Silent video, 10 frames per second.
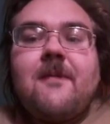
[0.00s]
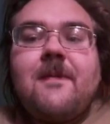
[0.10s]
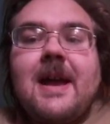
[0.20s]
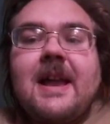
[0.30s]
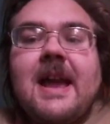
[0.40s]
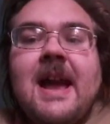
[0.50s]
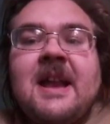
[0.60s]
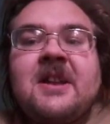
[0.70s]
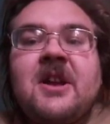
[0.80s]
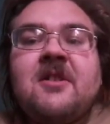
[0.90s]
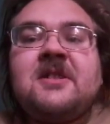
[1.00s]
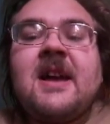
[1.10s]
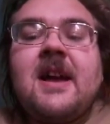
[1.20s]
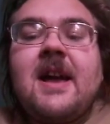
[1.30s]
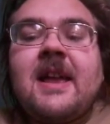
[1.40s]
Again,
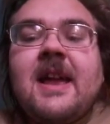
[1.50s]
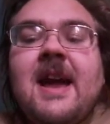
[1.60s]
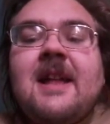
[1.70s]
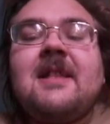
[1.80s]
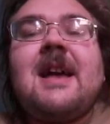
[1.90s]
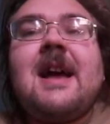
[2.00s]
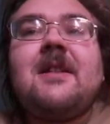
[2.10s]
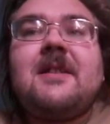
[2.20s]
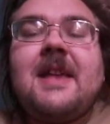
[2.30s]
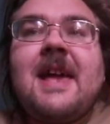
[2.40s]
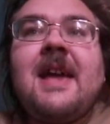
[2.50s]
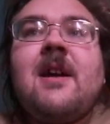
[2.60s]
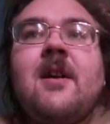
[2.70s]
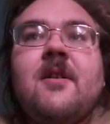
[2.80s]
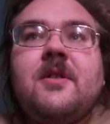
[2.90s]
again, that the
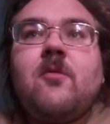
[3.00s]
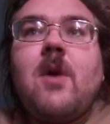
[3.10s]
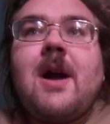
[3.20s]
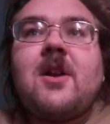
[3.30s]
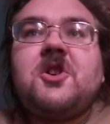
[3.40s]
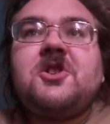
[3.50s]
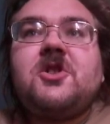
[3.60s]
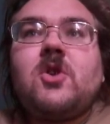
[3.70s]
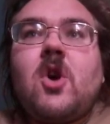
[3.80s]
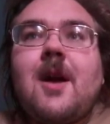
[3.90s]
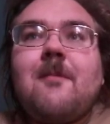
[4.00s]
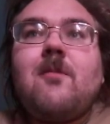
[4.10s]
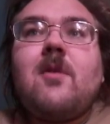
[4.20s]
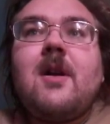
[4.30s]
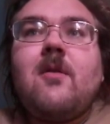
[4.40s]
winter
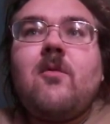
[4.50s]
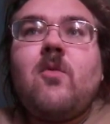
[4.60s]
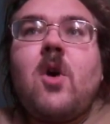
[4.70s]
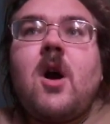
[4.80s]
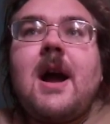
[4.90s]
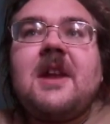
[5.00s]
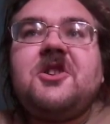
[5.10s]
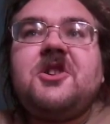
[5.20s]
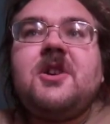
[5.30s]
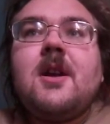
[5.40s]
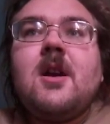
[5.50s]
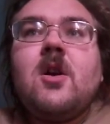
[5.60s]
storm watch